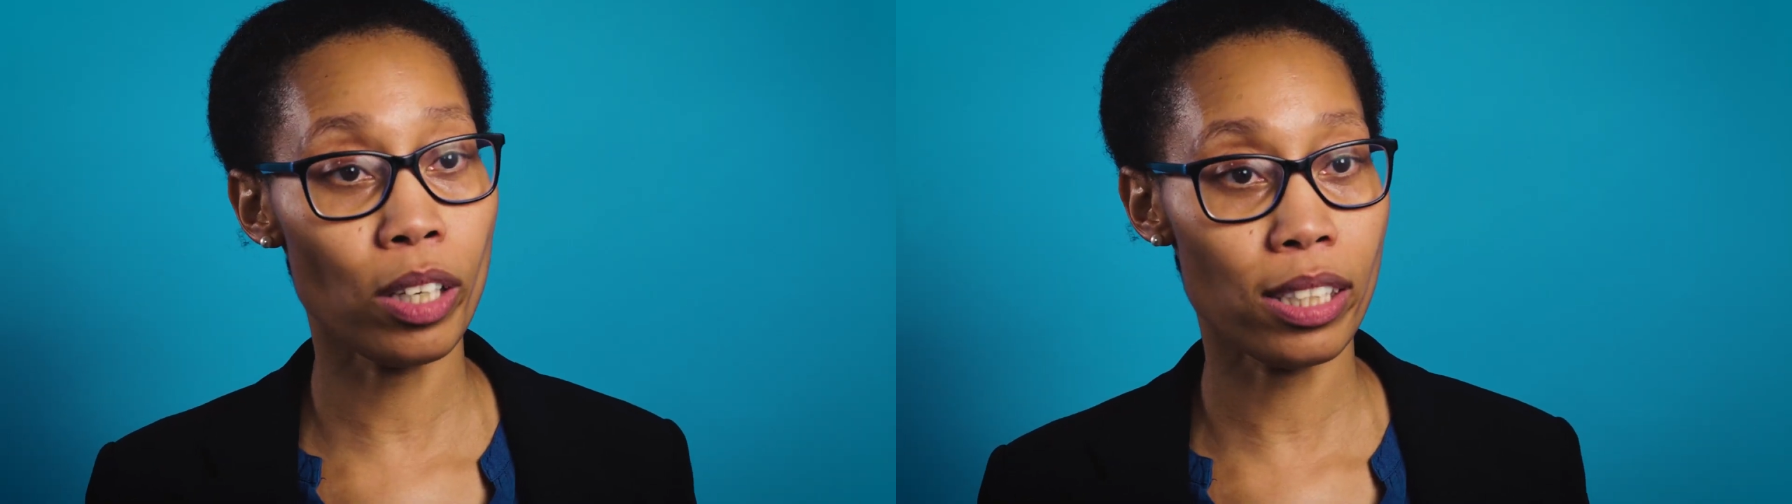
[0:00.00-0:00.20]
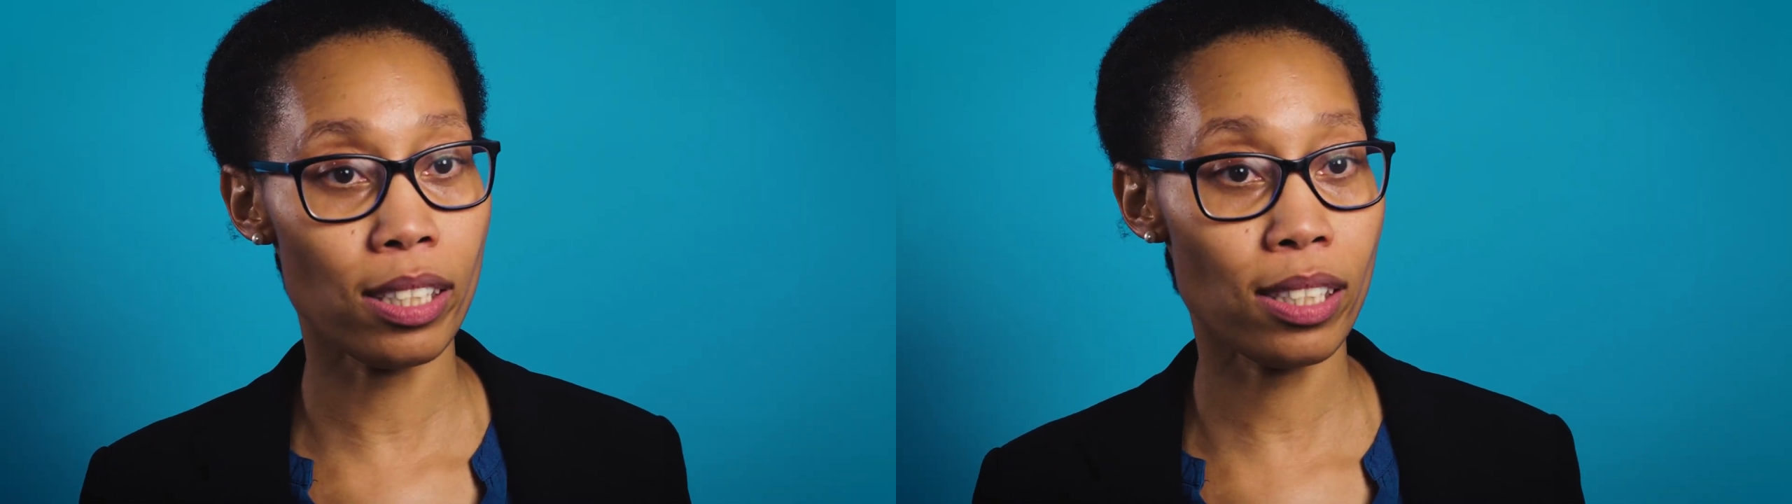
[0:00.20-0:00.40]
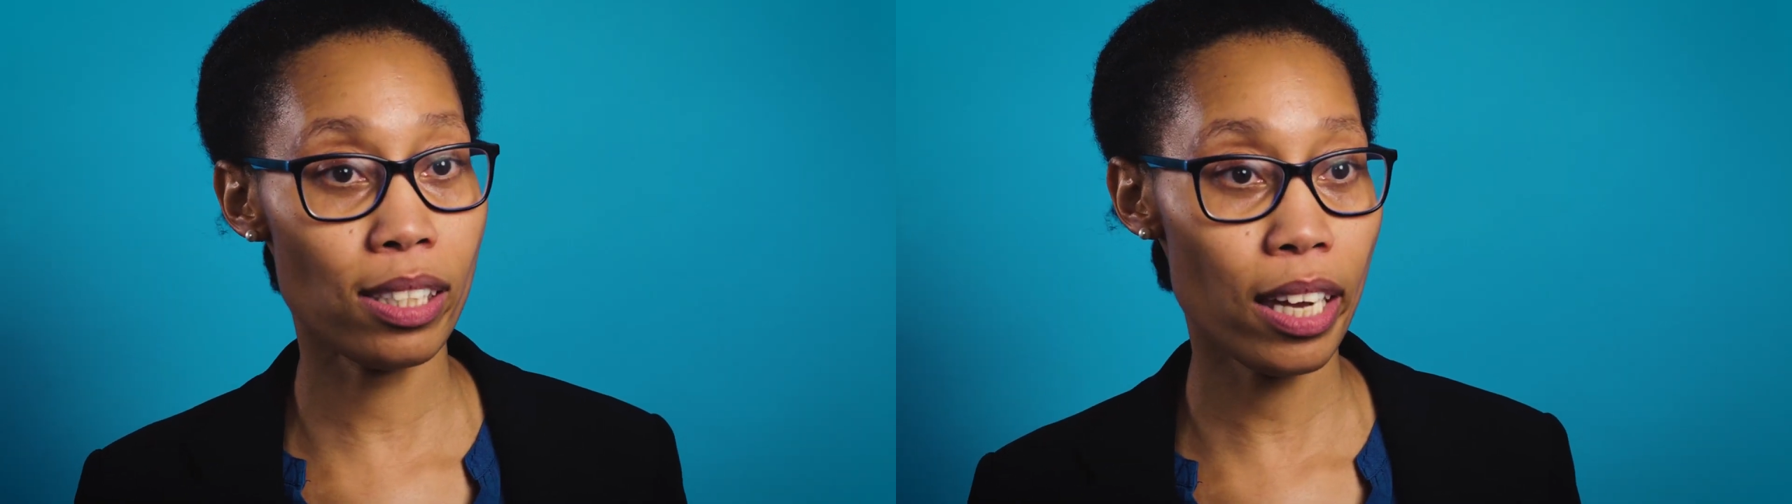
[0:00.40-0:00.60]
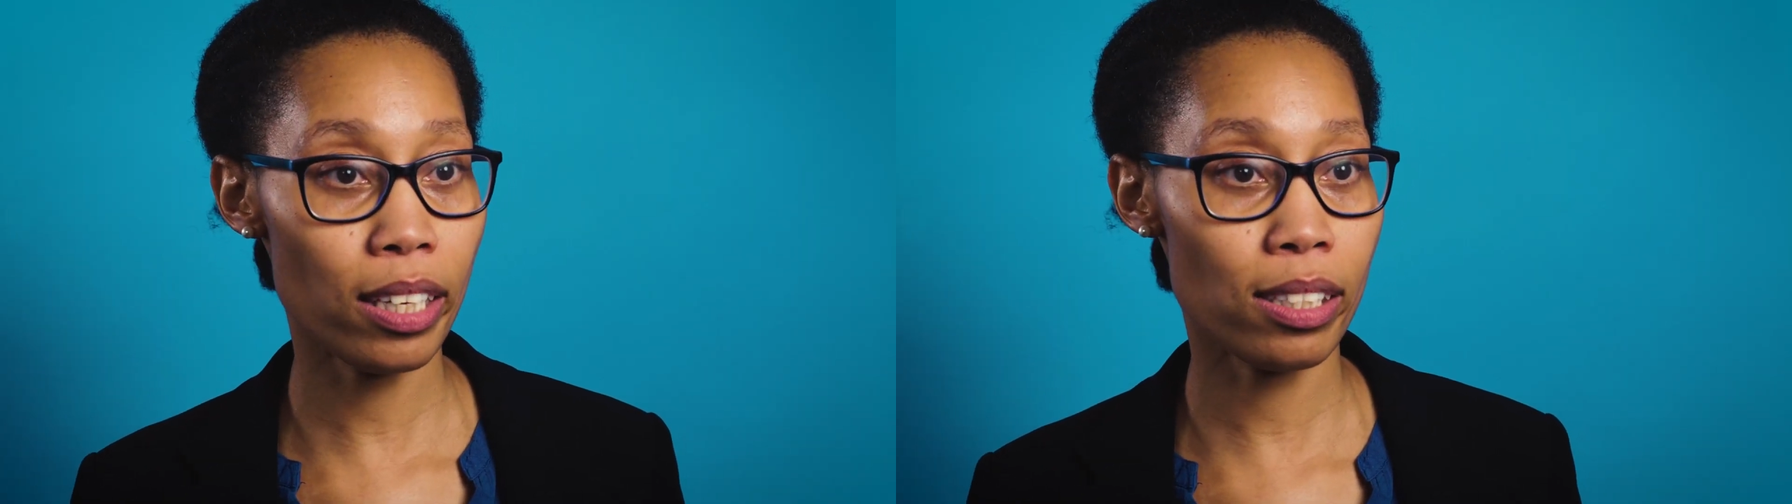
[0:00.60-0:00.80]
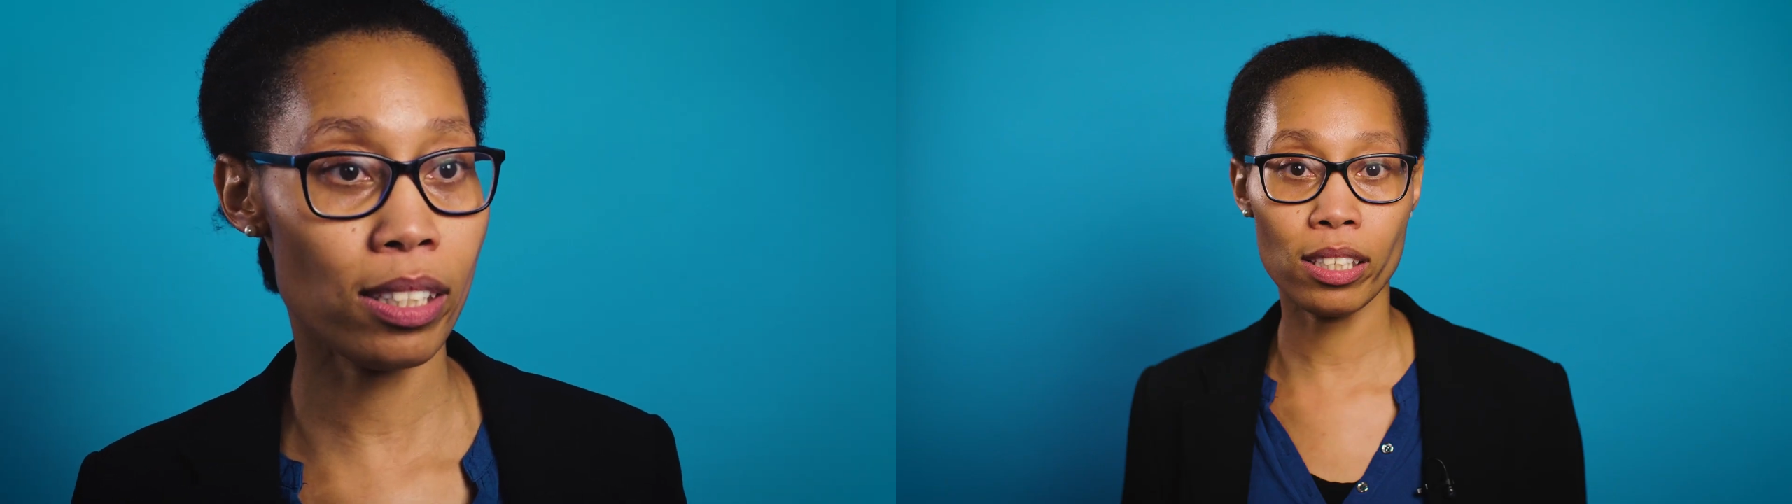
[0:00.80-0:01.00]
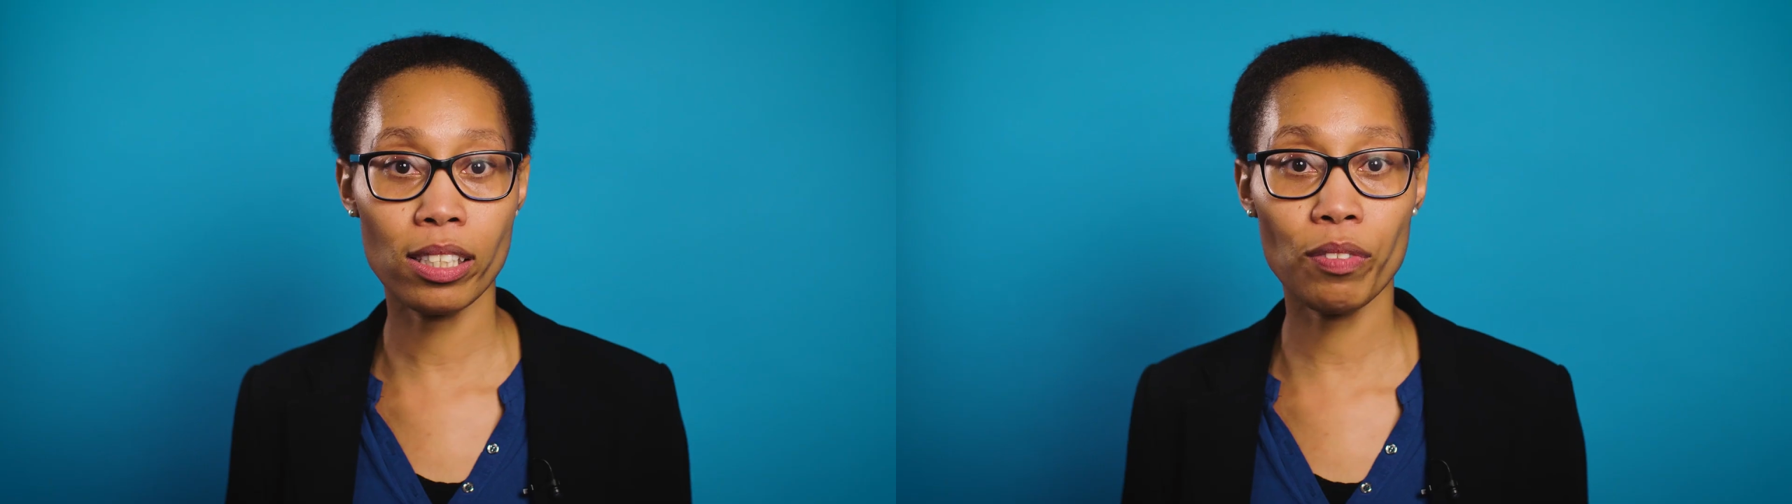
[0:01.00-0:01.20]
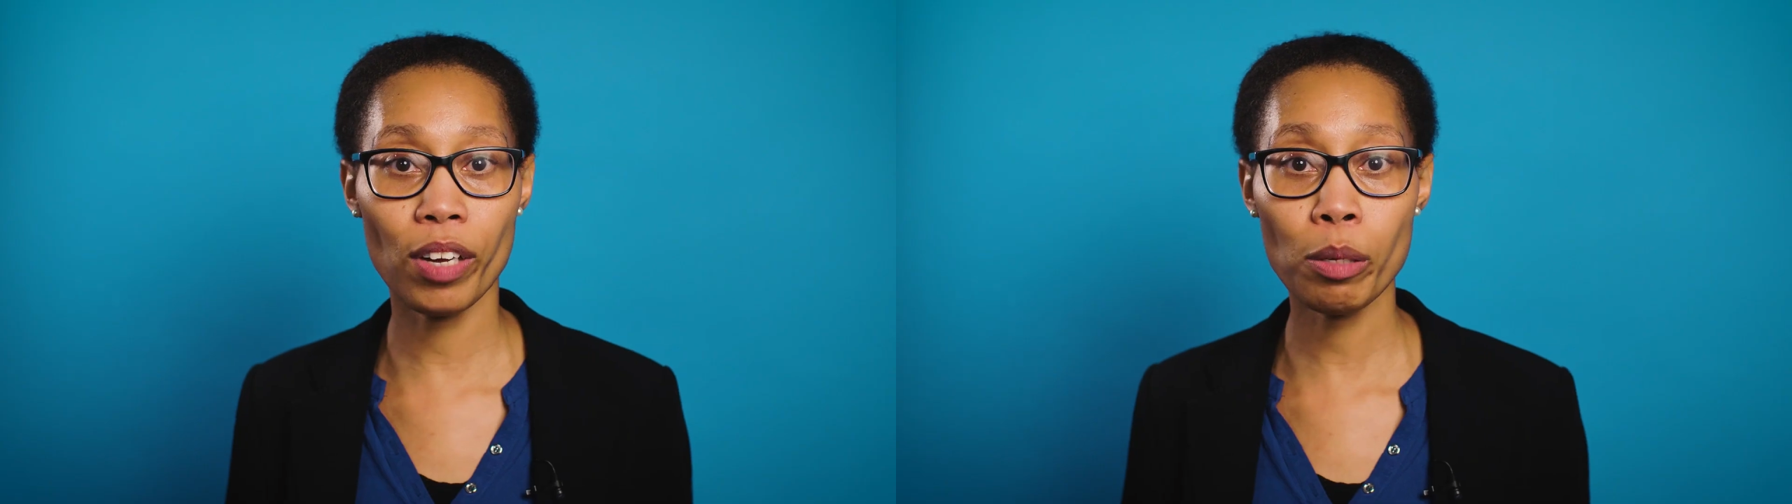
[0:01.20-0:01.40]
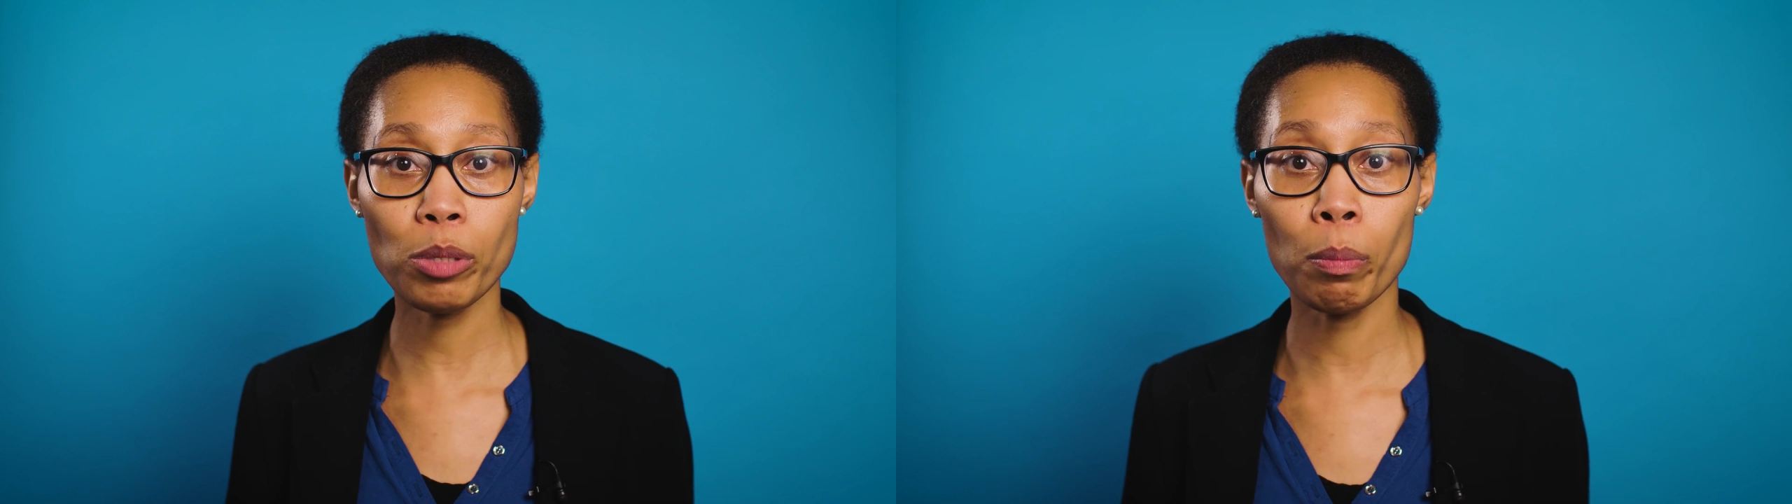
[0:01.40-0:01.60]
United States
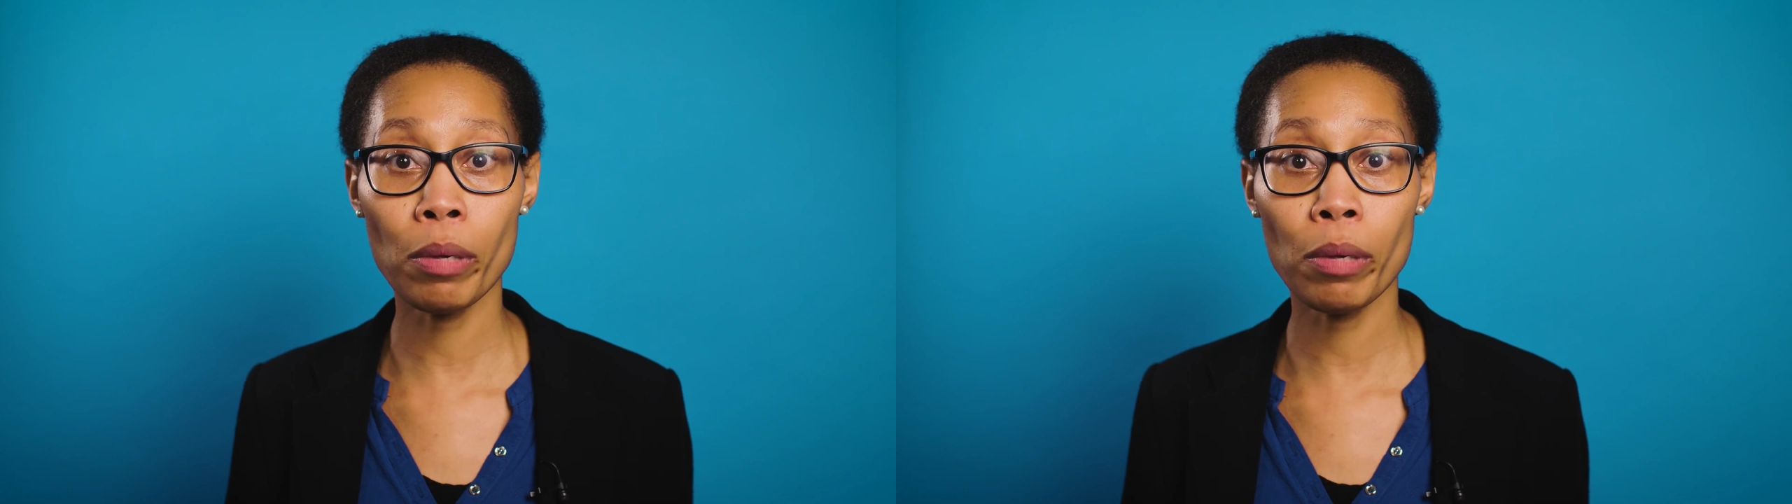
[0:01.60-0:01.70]
developed